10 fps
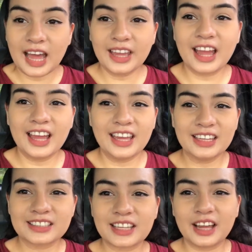Hi
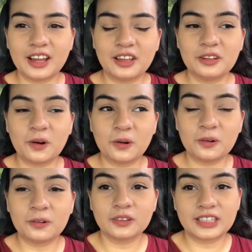guys! Uh,
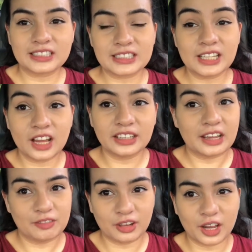no, this is not
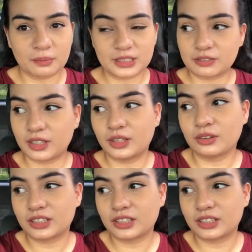a Vlogmas video.